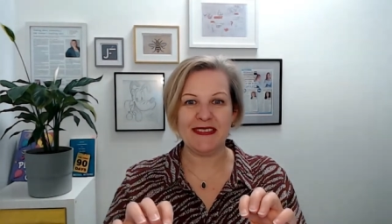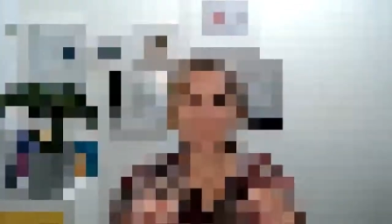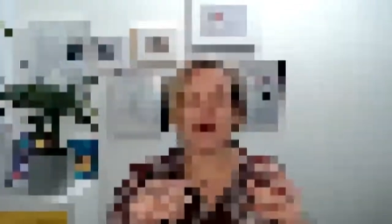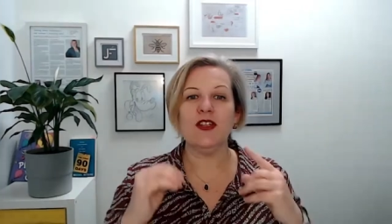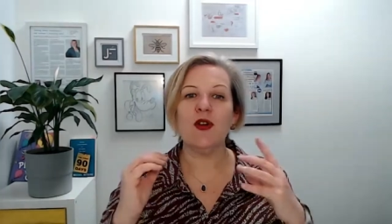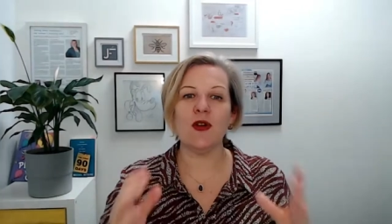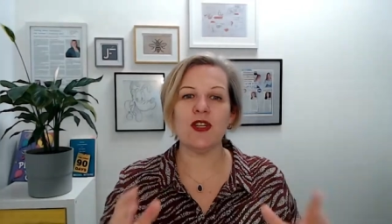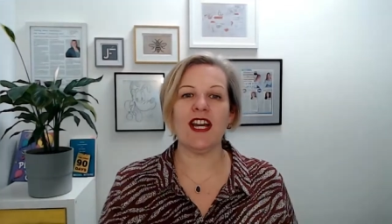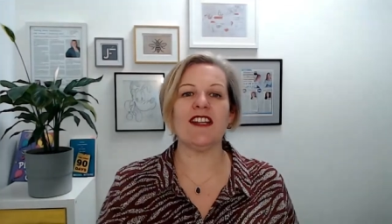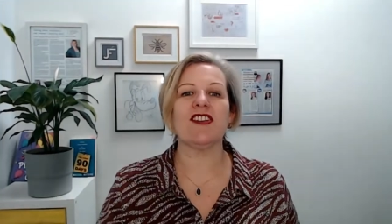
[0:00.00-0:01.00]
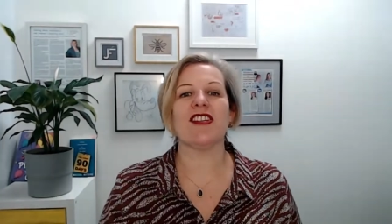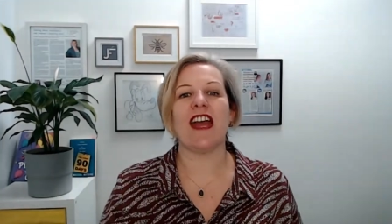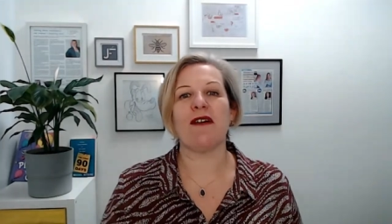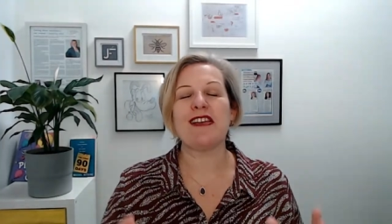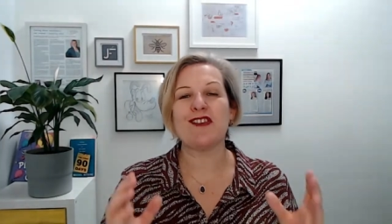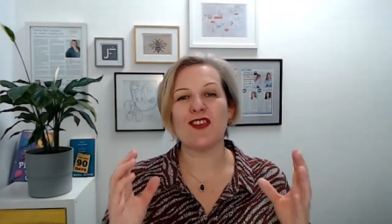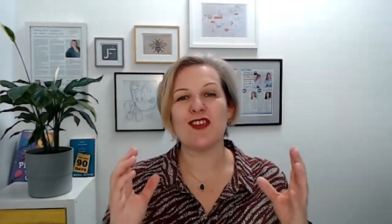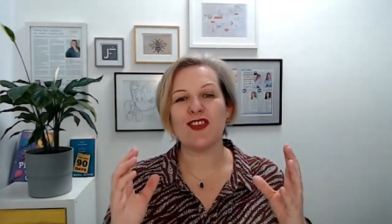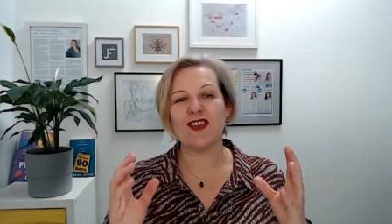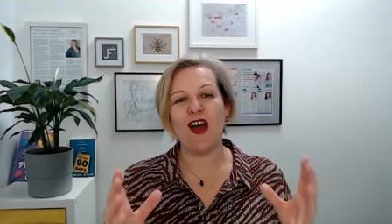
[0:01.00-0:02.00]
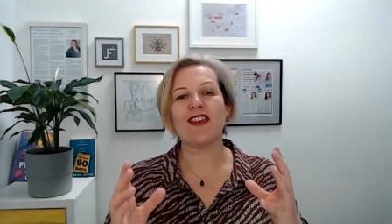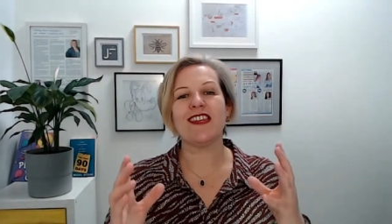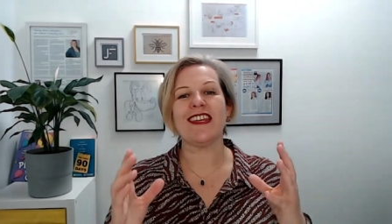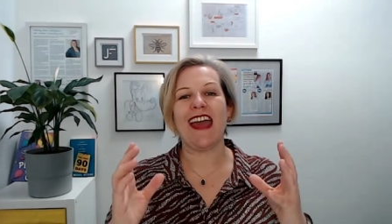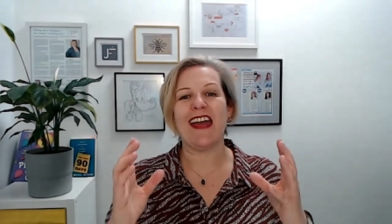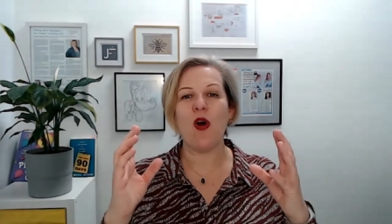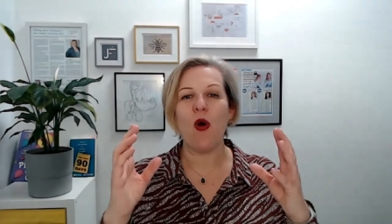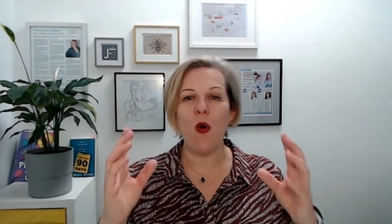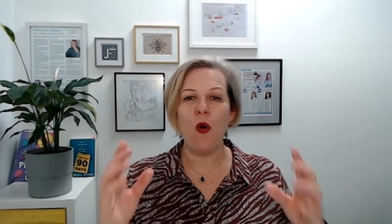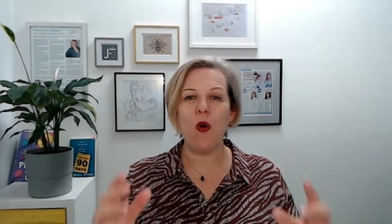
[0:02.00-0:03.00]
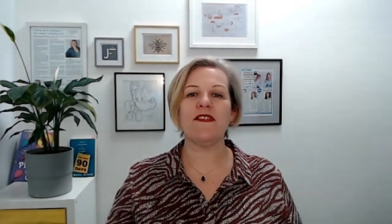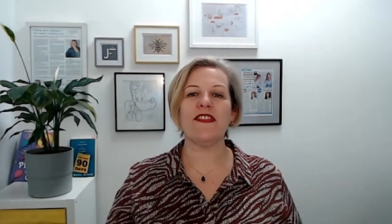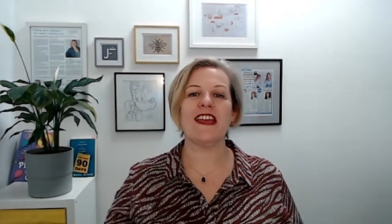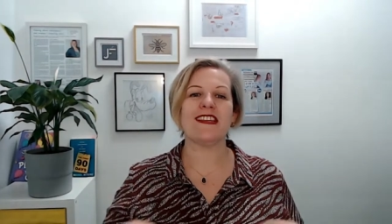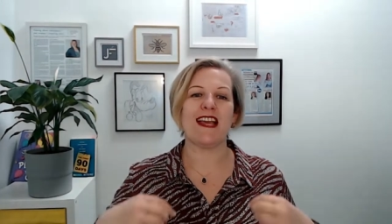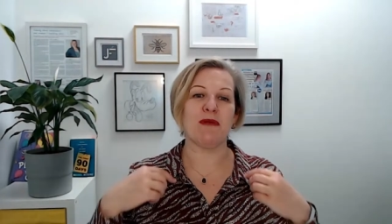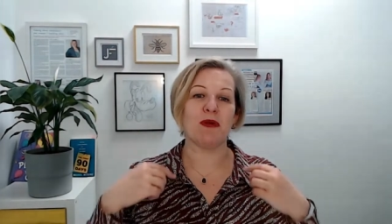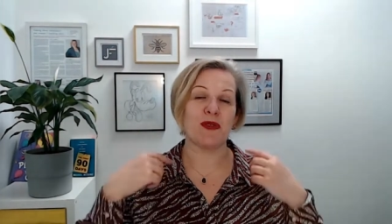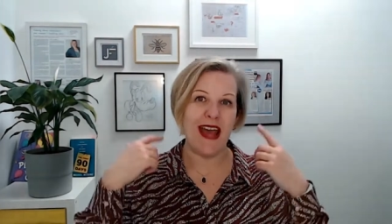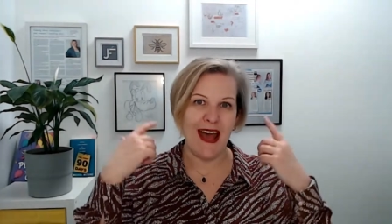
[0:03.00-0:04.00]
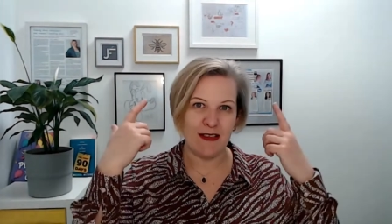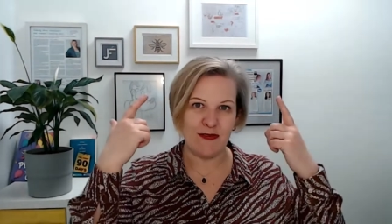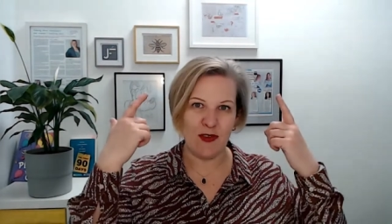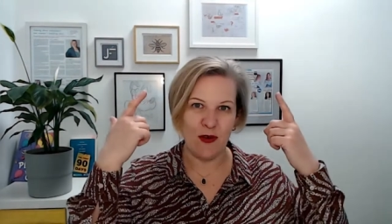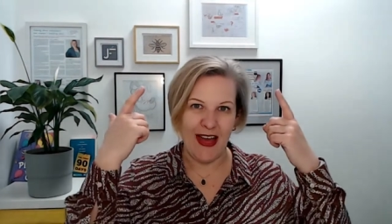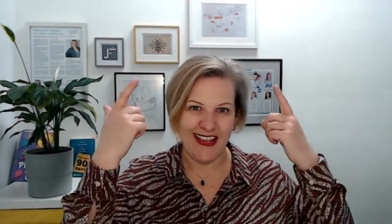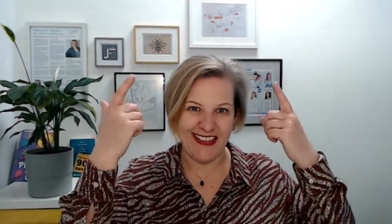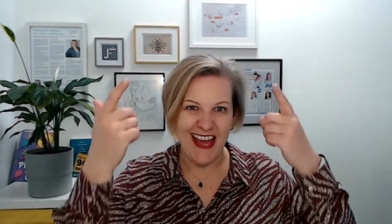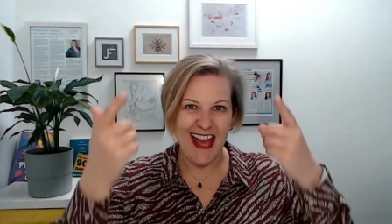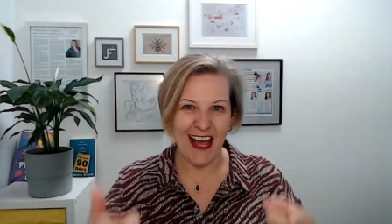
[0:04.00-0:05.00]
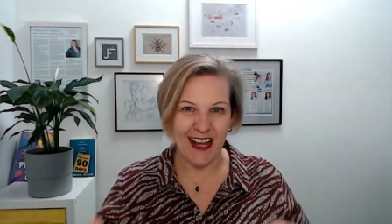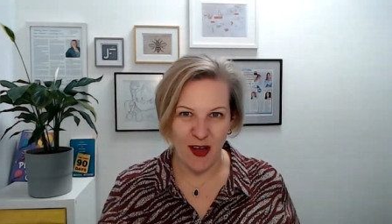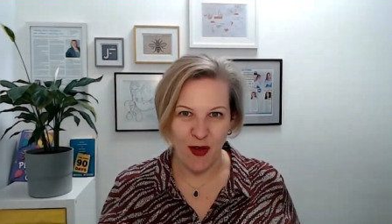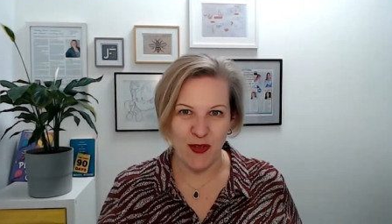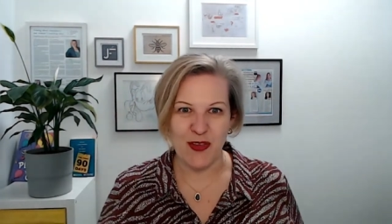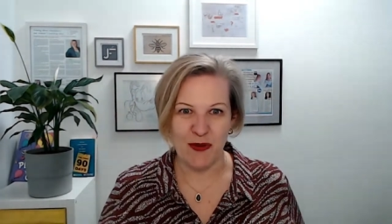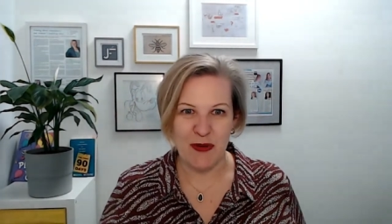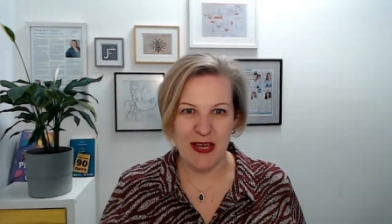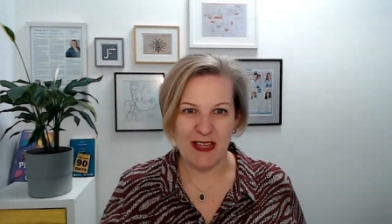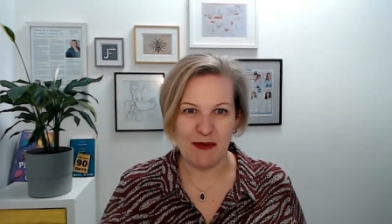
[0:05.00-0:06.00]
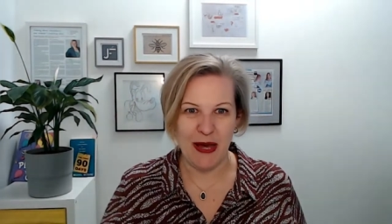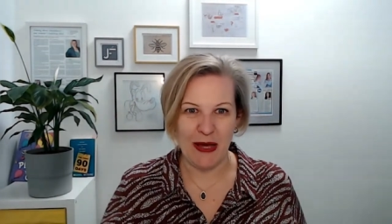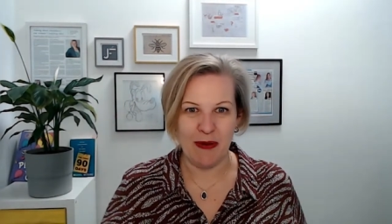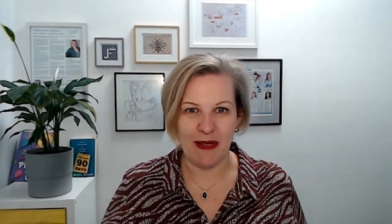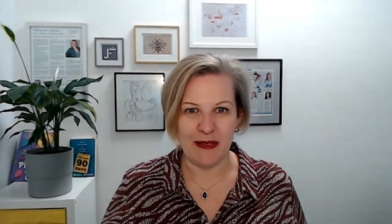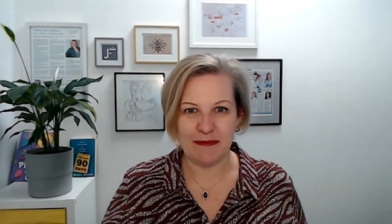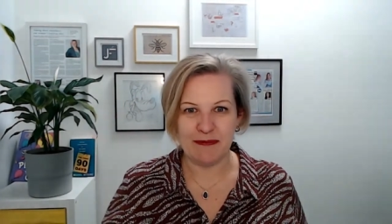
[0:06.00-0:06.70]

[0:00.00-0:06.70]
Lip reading: Your challenge now is to start to get all of the examples out of your head and onto a piece of paper.